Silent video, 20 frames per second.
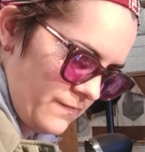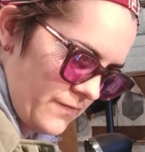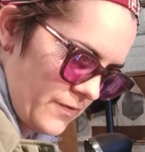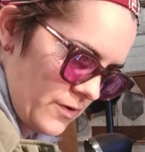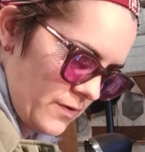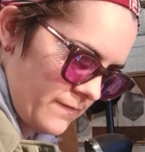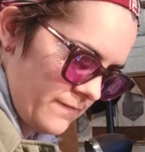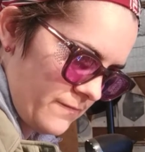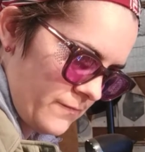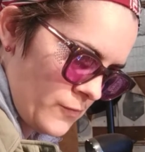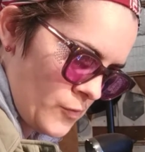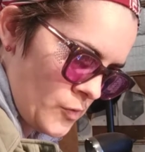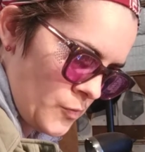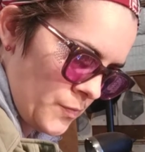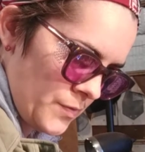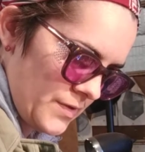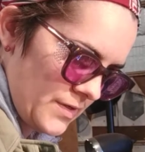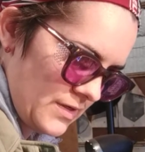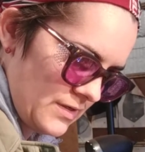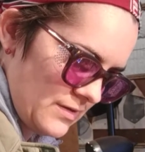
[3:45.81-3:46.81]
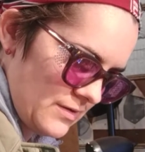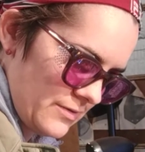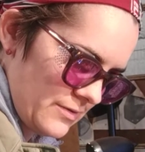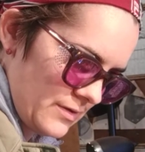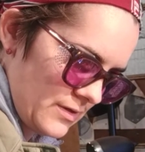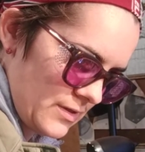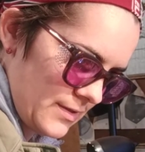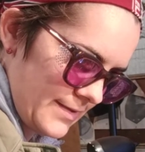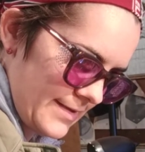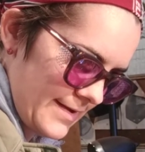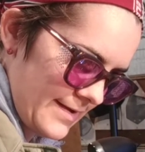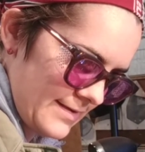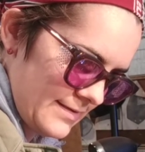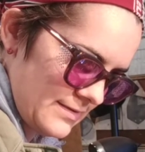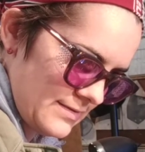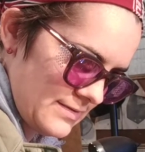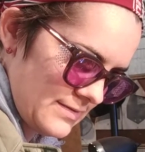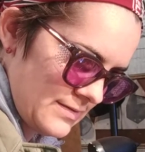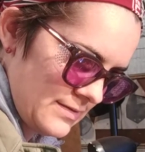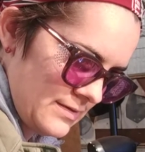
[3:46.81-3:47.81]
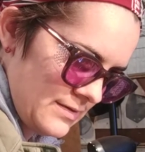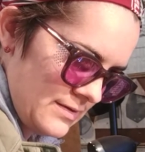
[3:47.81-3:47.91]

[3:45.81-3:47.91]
far forward into the glass.